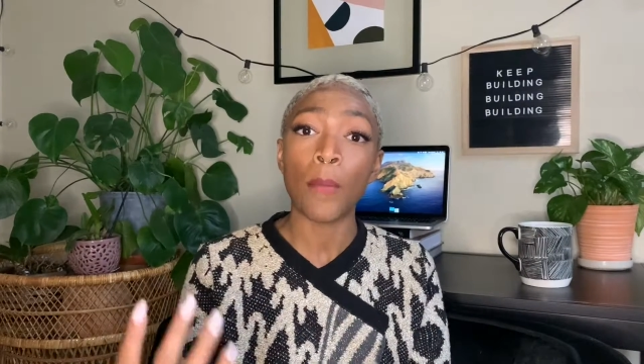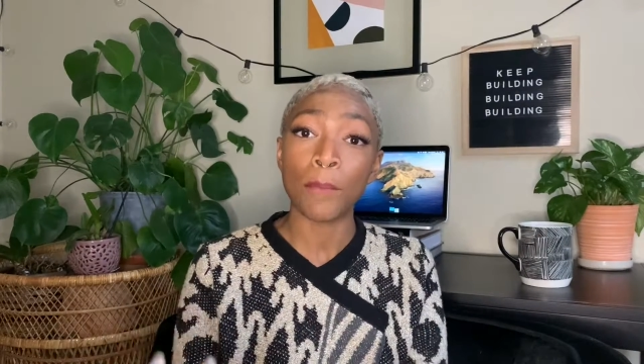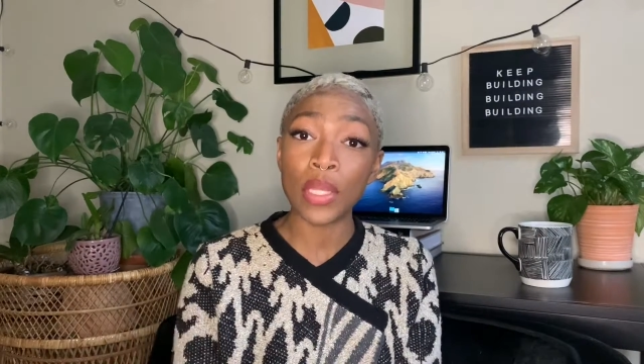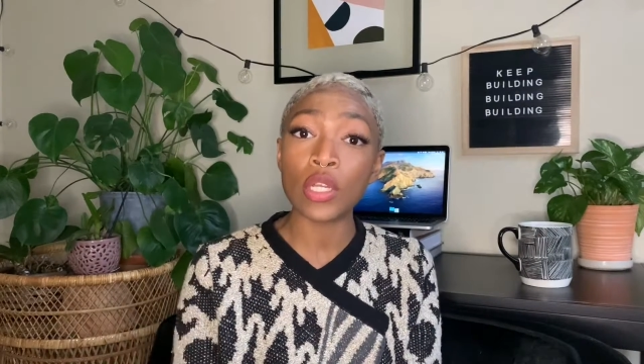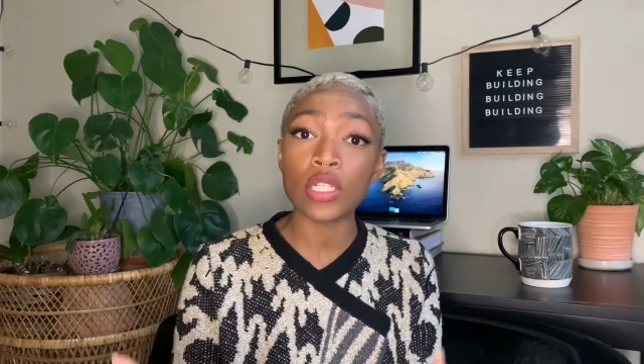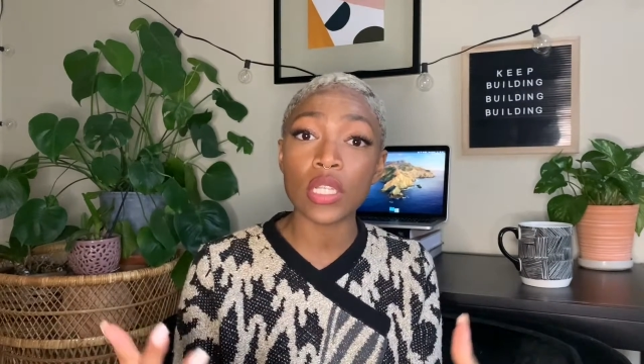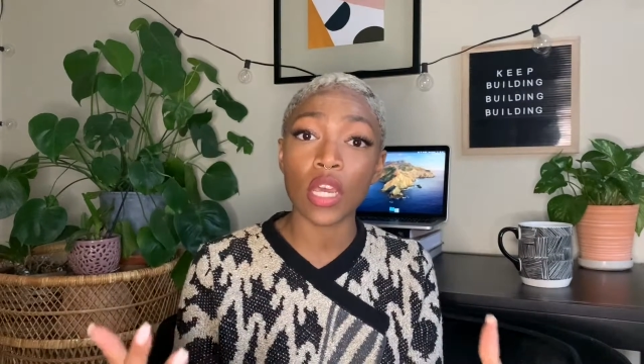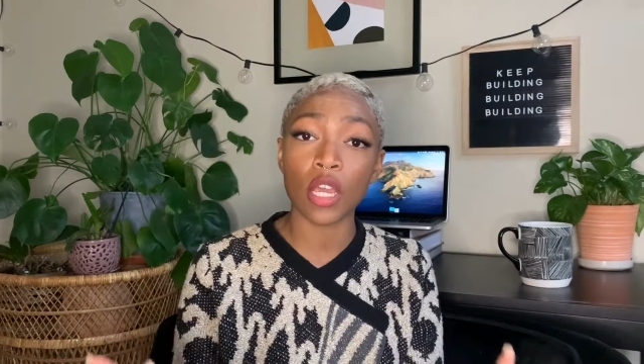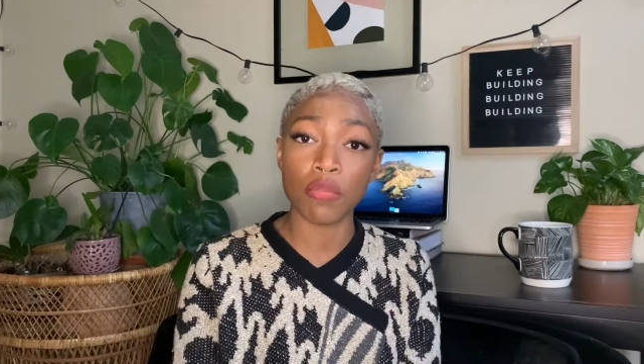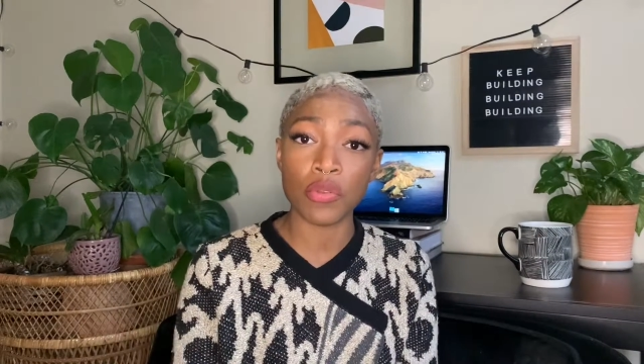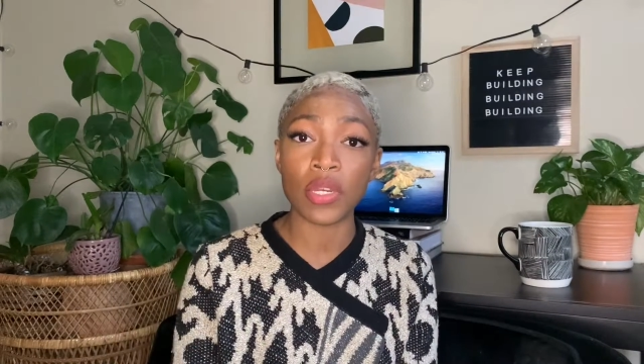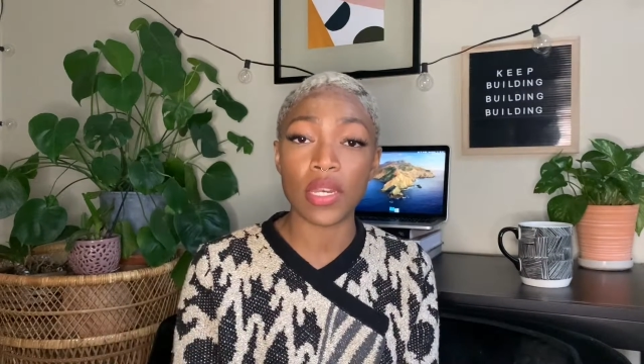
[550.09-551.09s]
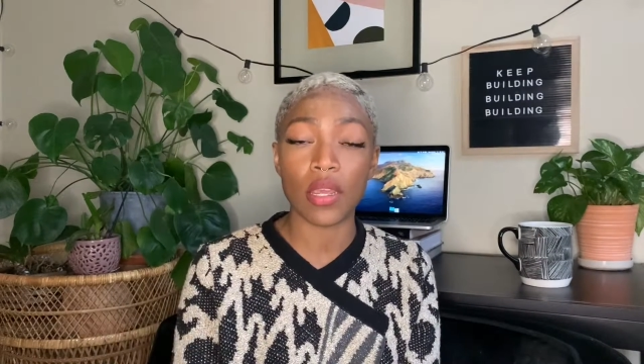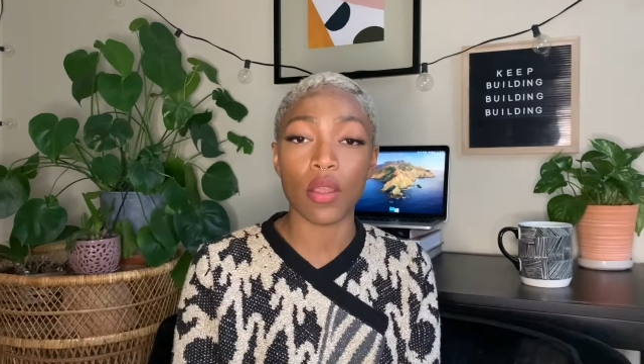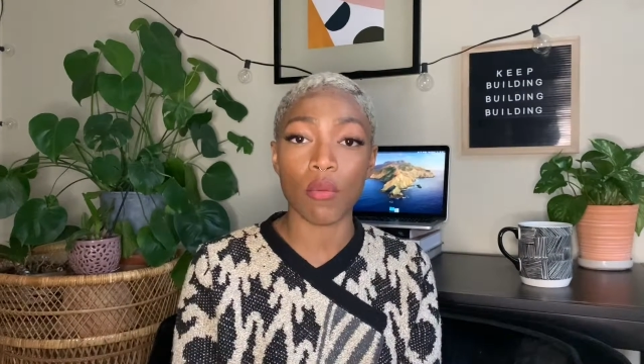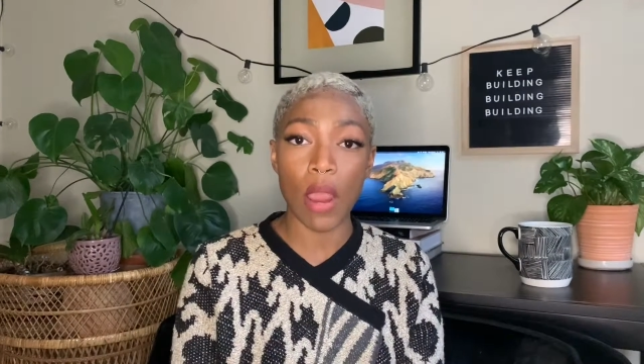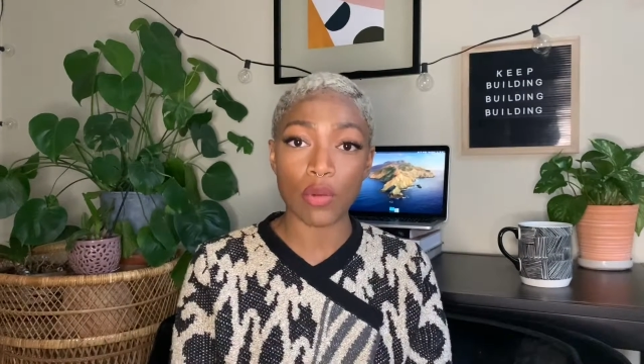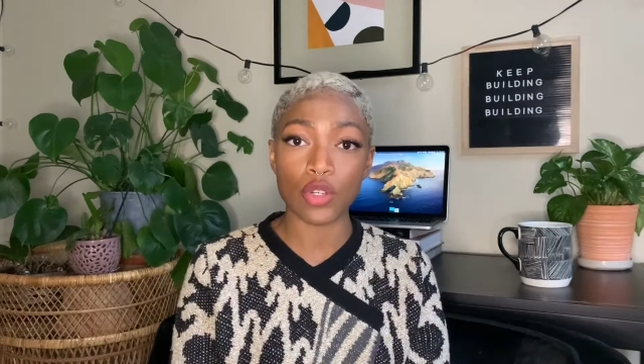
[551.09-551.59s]
build a community
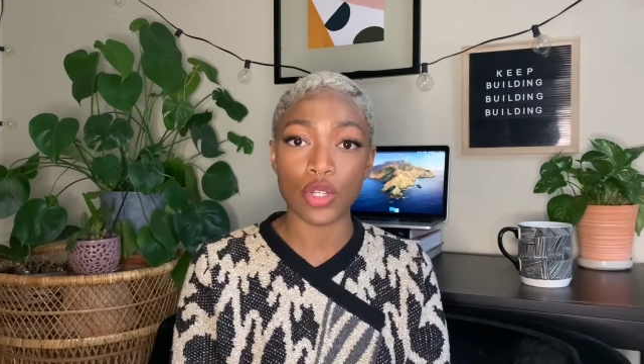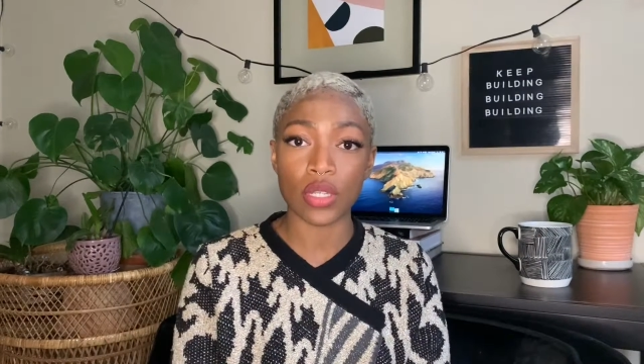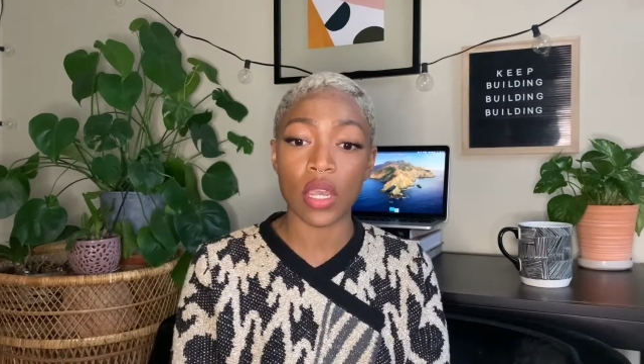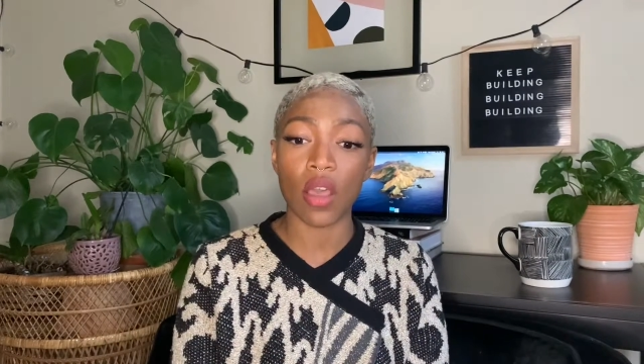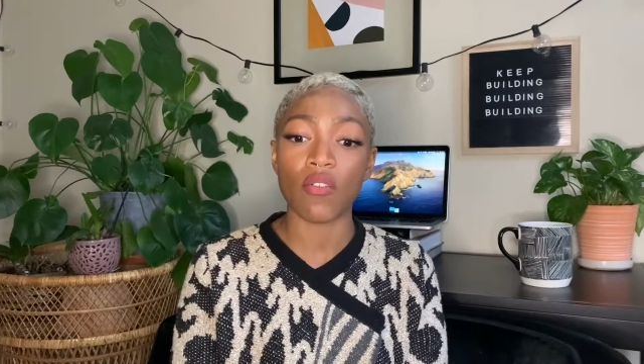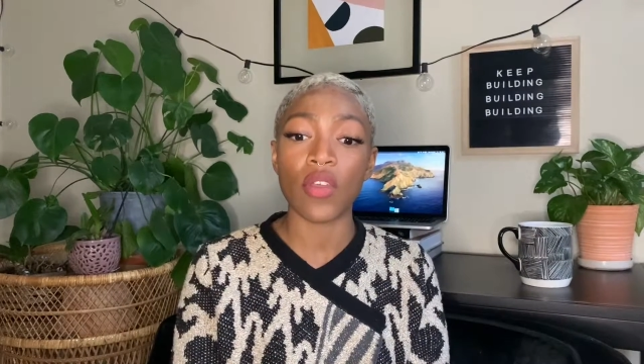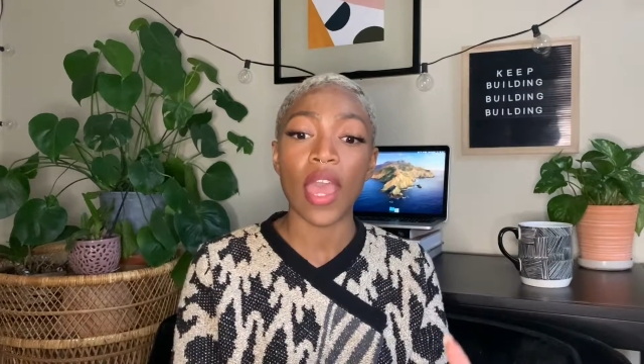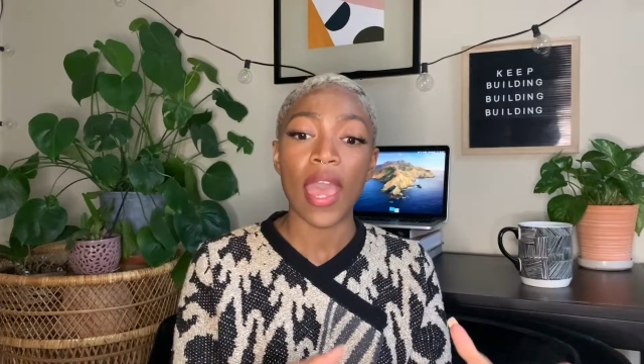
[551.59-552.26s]
around yourself